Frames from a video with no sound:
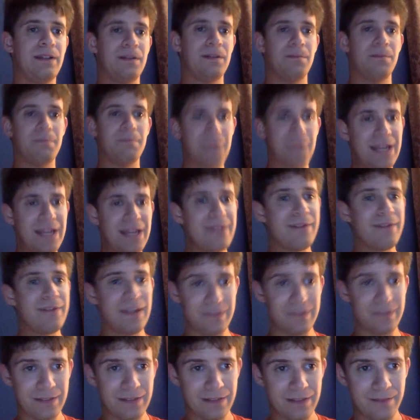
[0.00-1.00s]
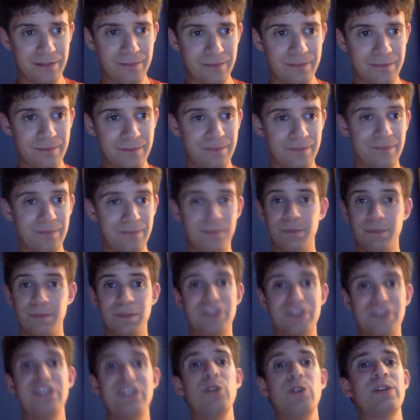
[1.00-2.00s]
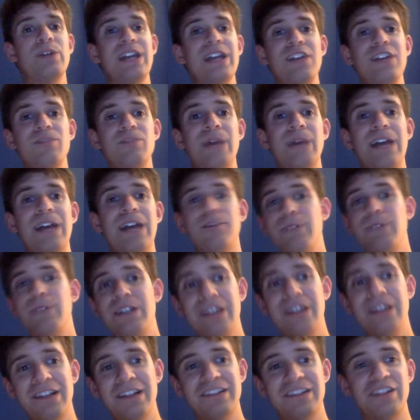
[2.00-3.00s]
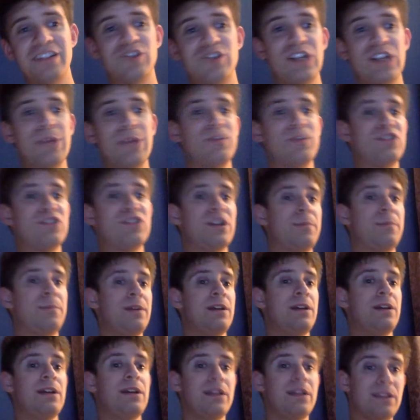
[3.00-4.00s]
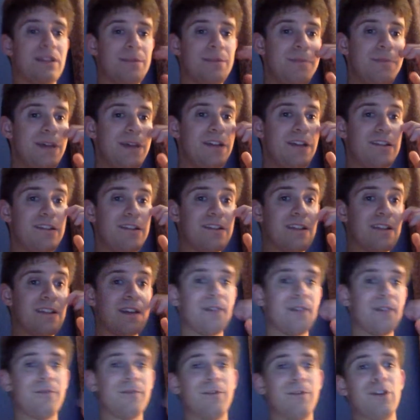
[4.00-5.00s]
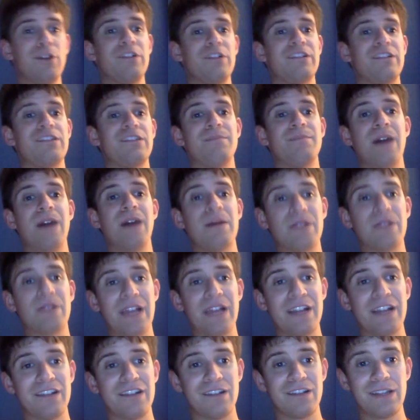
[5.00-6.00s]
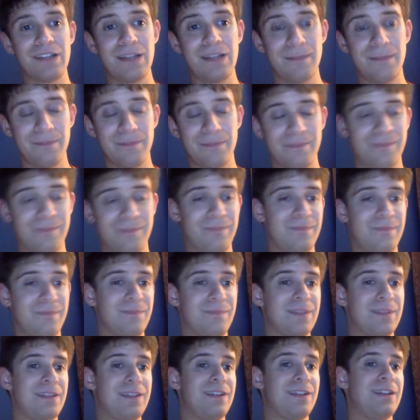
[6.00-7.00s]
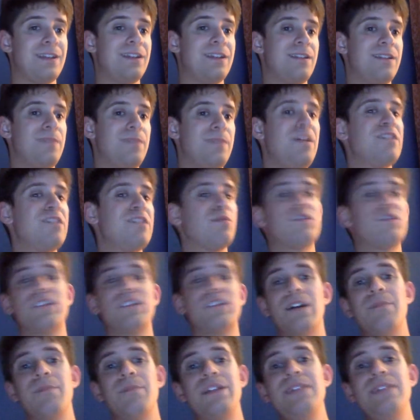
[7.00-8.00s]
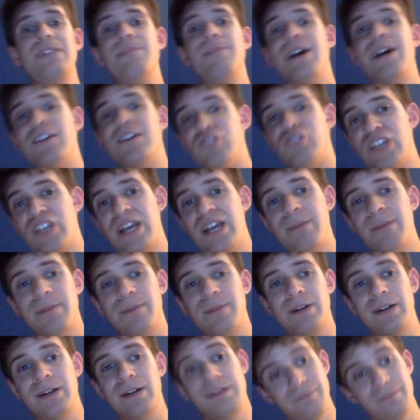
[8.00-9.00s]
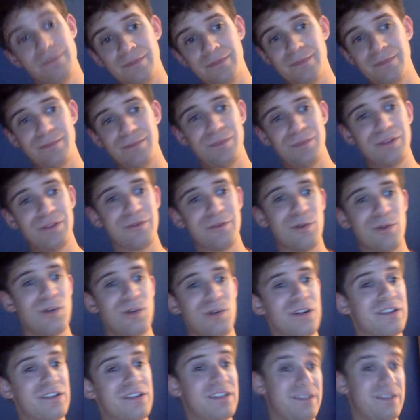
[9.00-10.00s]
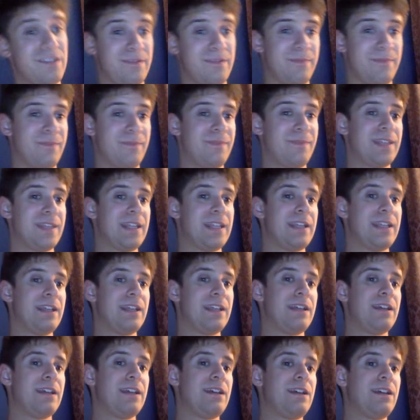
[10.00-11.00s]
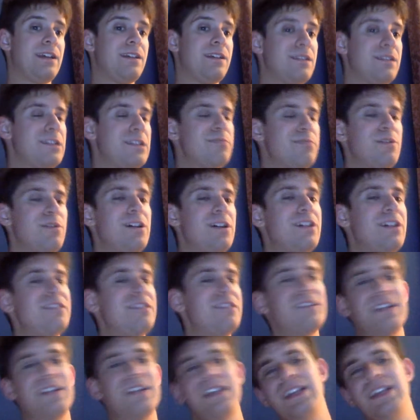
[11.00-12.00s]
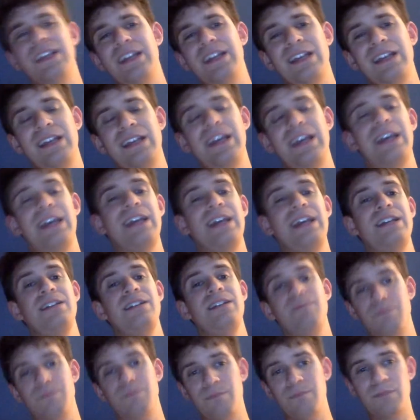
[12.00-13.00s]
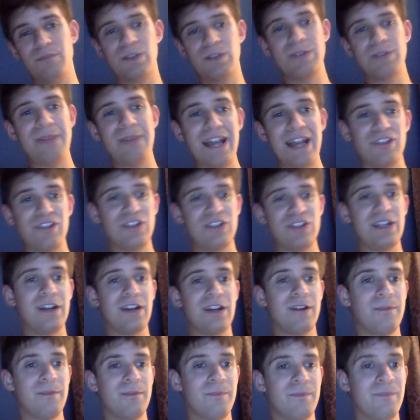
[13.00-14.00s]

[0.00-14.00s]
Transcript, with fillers: Main event. Steel Cage match for the United States Championship. The Miz versus Bobby Lashley. The Miz was accompanied by Ciampa, of course. This was a good match here.